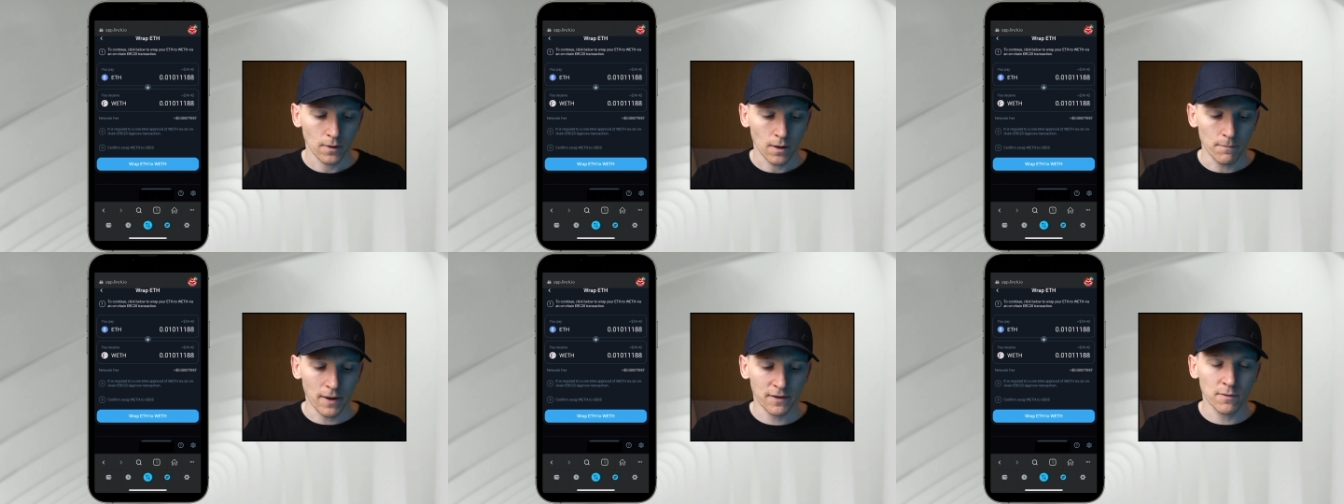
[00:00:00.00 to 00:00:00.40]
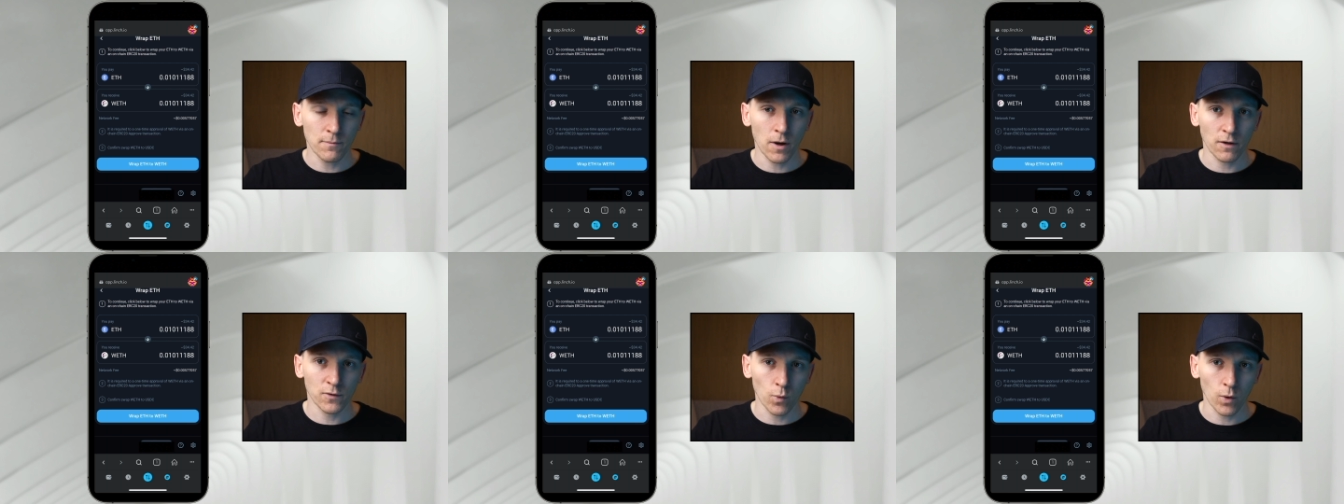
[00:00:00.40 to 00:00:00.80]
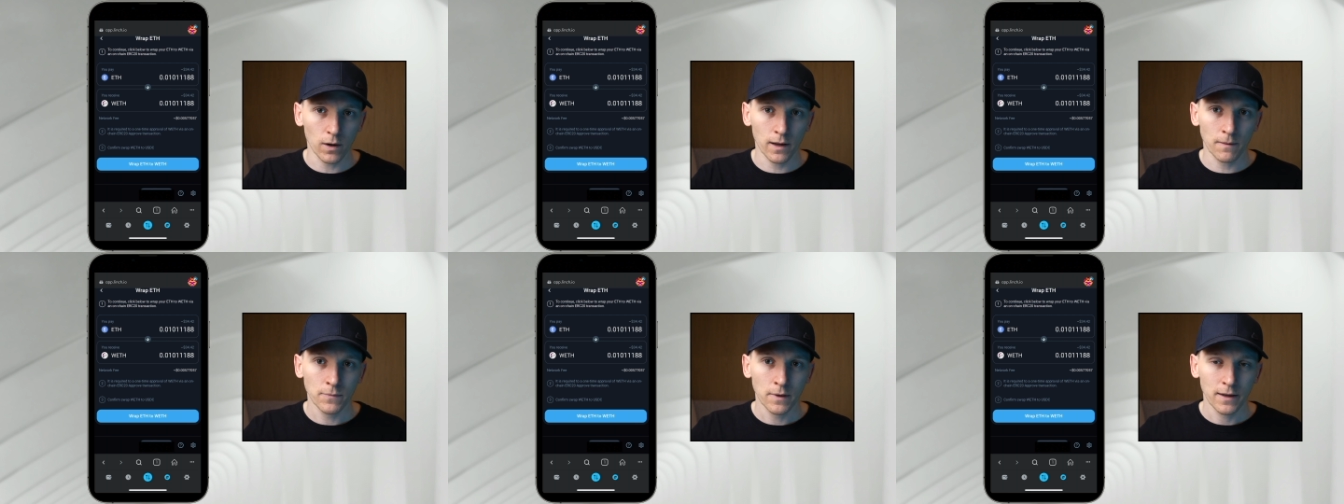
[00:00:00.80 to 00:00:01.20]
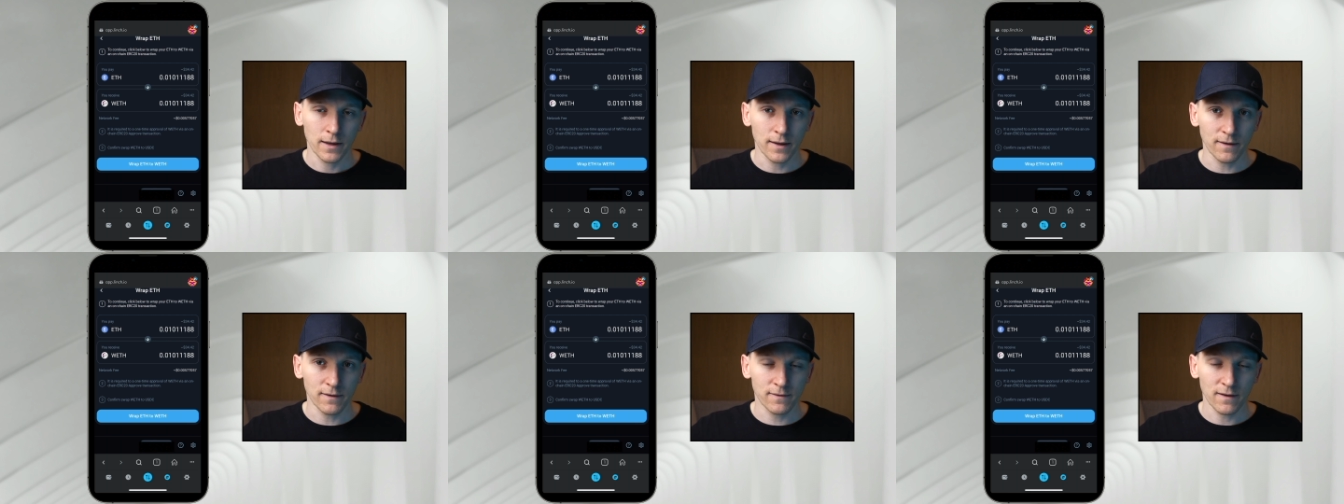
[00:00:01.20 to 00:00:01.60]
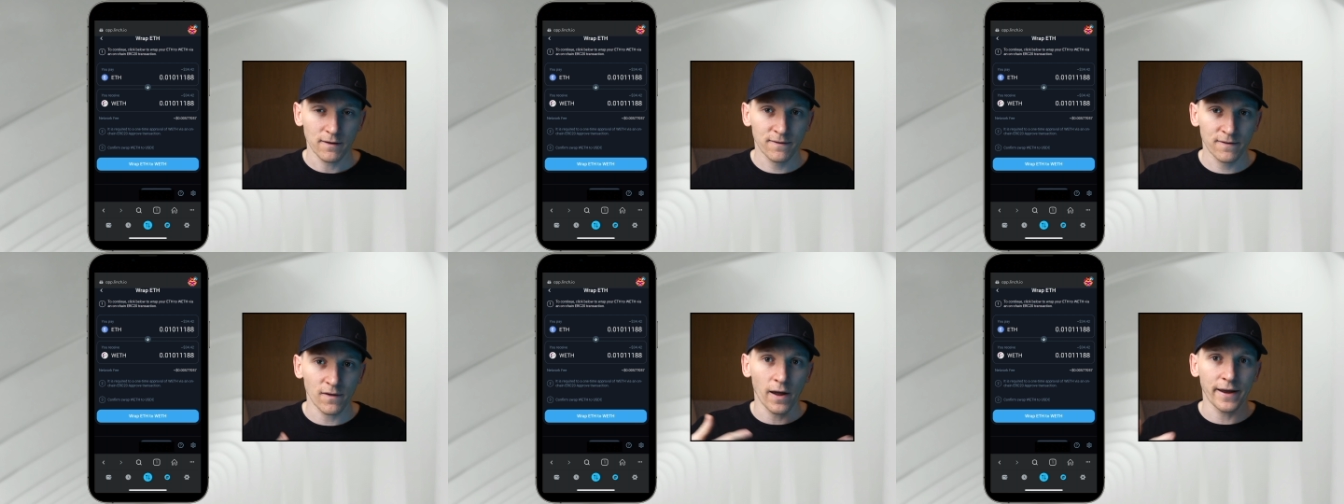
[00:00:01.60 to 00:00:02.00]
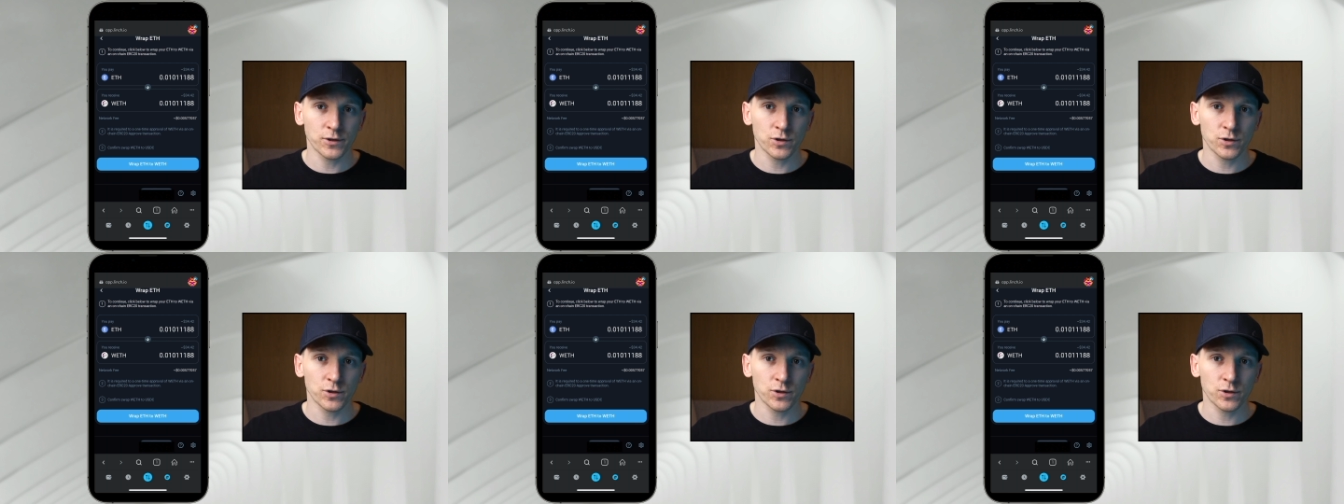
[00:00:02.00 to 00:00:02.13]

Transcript: MetaMask wallet is sign